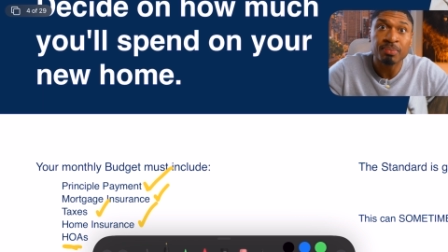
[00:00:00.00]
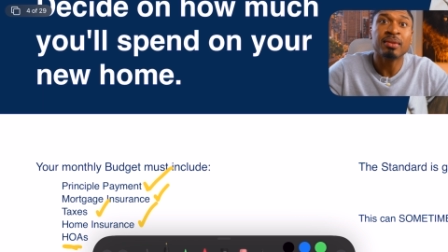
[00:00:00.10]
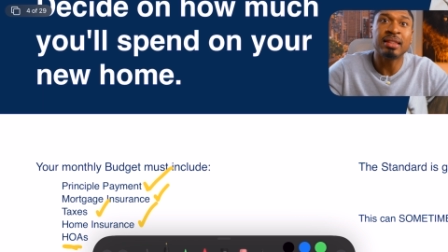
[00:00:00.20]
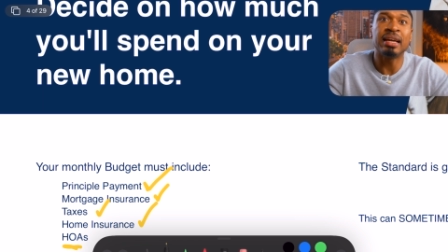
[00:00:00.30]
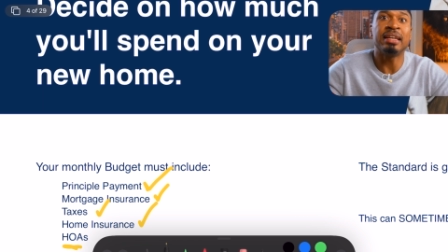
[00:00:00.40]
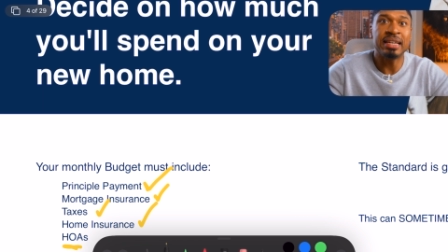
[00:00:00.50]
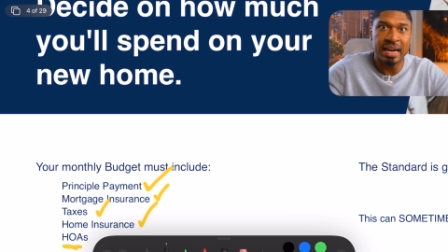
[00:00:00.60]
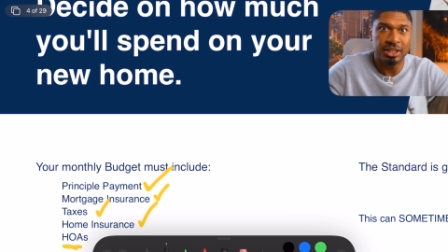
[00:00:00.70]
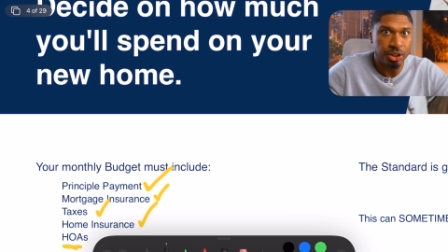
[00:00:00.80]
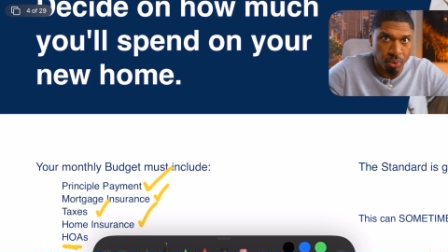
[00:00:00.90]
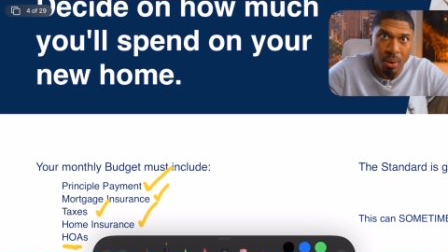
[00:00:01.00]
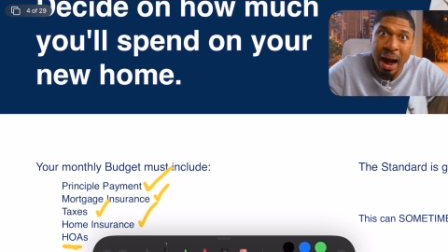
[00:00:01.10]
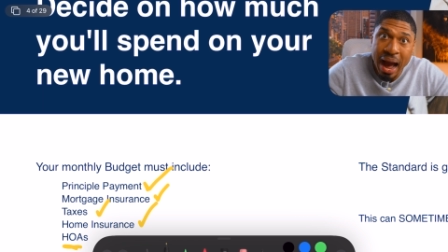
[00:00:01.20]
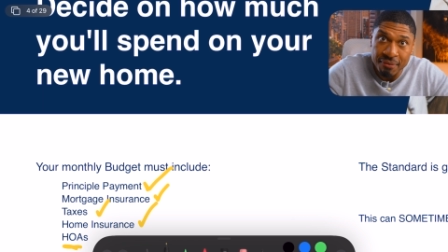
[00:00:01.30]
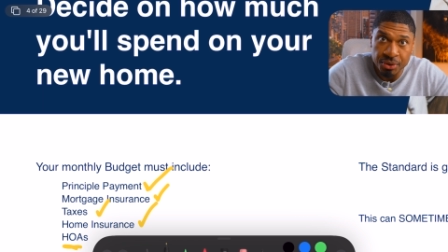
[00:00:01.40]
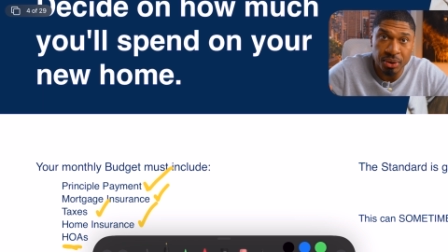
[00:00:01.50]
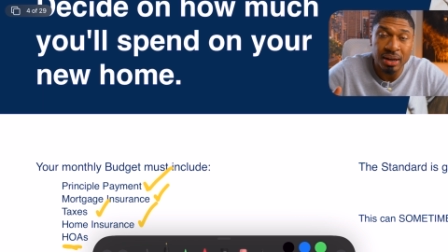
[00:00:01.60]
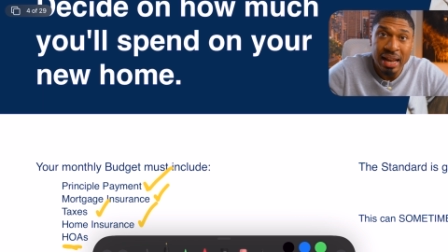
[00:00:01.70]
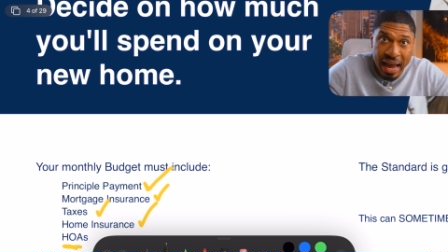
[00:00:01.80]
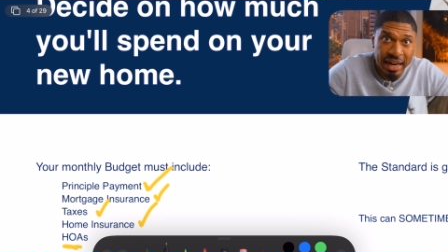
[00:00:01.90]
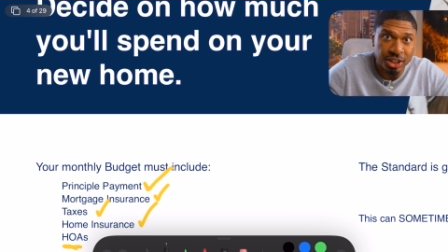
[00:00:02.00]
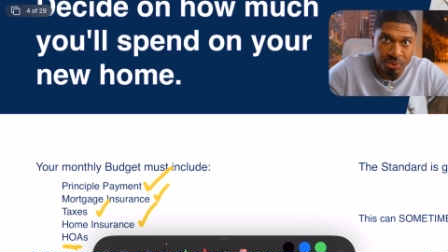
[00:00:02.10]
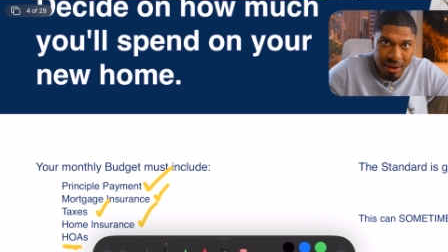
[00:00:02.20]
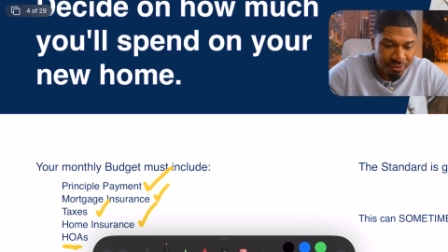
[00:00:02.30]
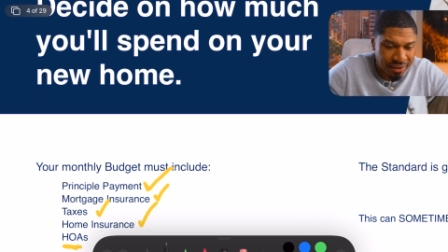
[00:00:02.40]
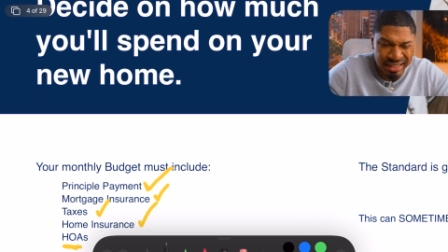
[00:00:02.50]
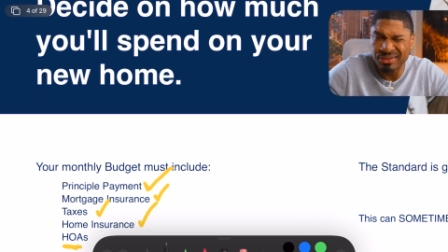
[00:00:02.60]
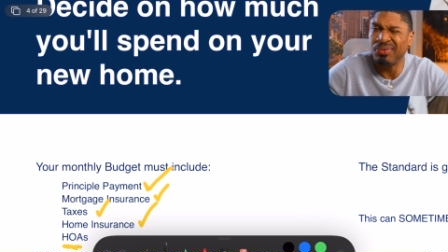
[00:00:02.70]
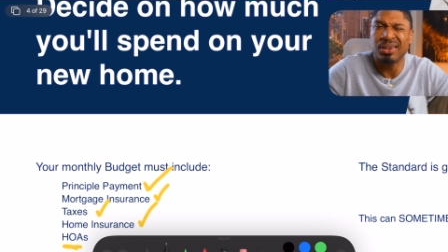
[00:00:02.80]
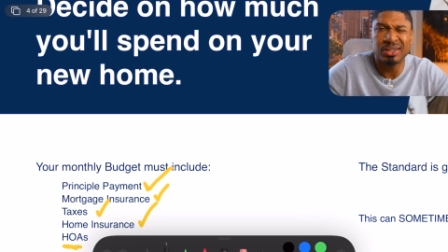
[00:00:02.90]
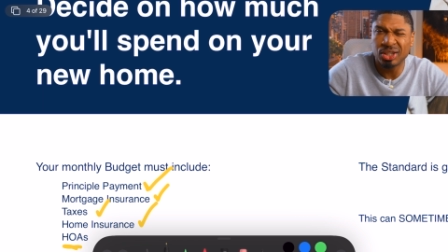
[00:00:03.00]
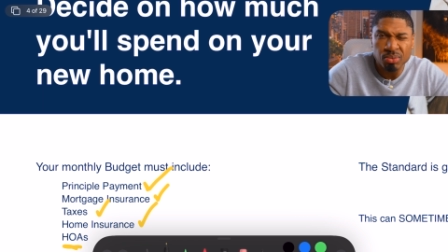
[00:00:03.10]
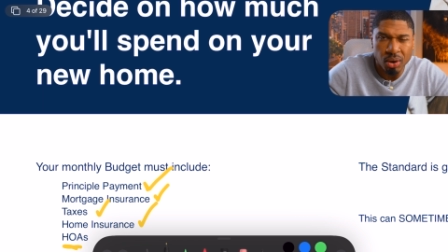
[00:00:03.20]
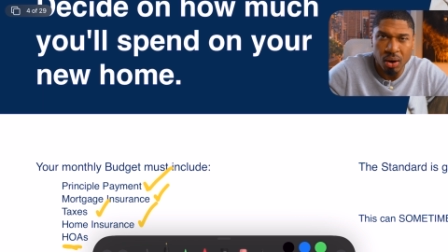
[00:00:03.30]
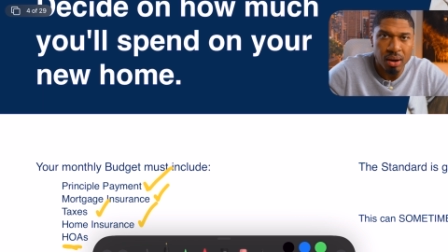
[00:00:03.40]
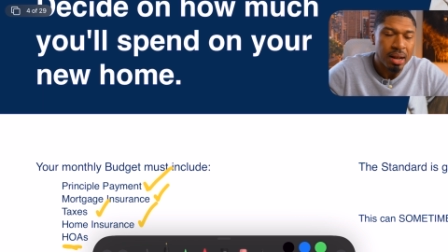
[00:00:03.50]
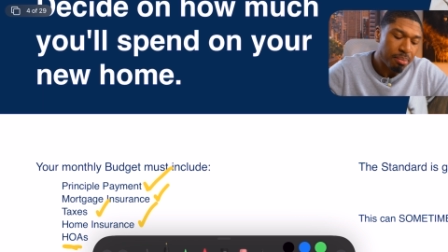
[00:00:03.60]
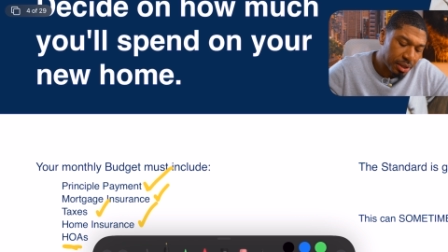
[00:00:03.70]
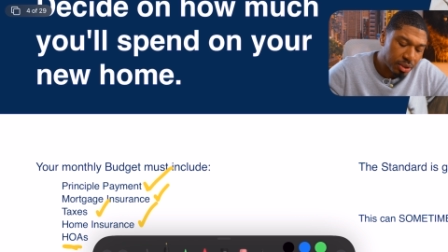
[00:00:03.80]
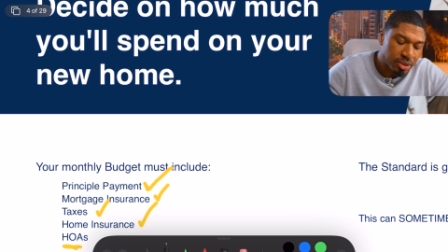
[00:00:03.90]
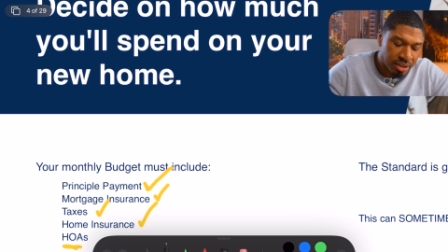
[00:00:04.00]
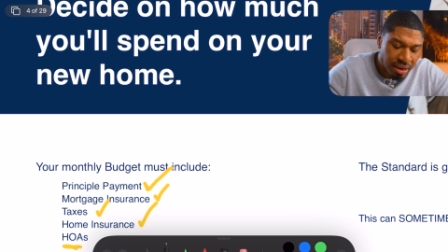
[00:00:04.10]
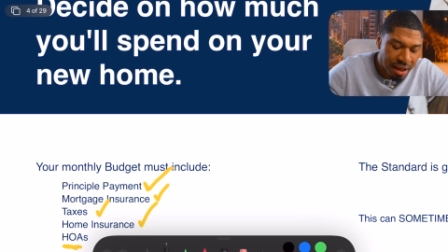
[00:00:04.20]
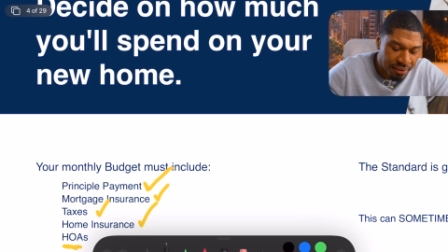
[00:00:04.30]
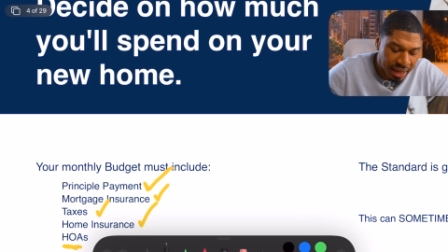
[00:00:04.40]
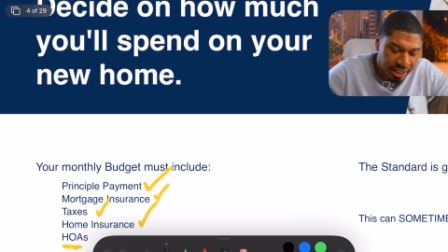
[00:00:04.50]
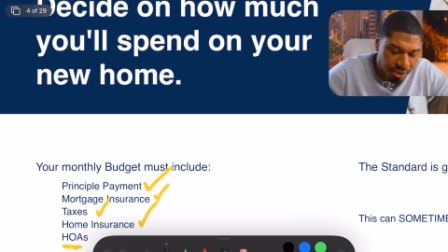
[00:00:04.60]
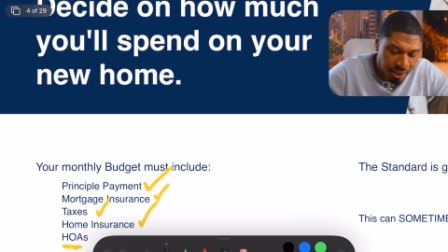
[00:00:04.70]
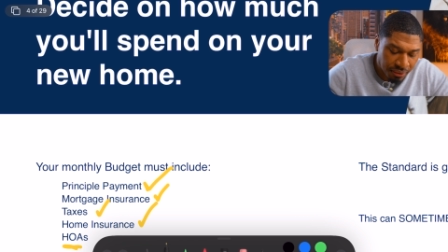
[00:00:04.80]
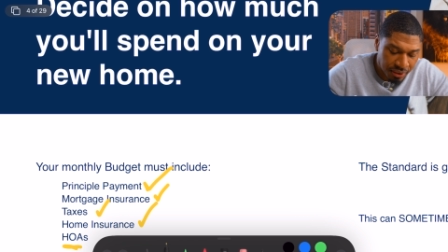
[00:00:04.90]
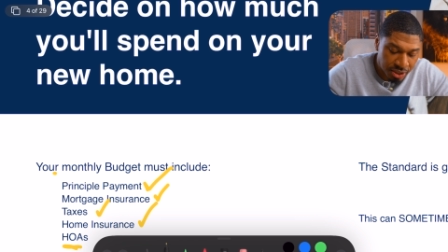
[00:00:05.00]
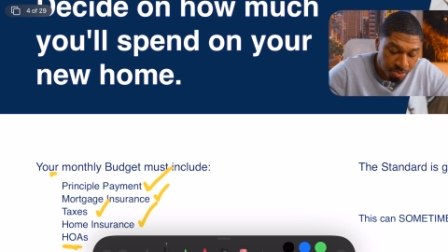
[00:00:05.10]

then yes, you will have your HOA fees, very small, but you'll still have an HOA fees.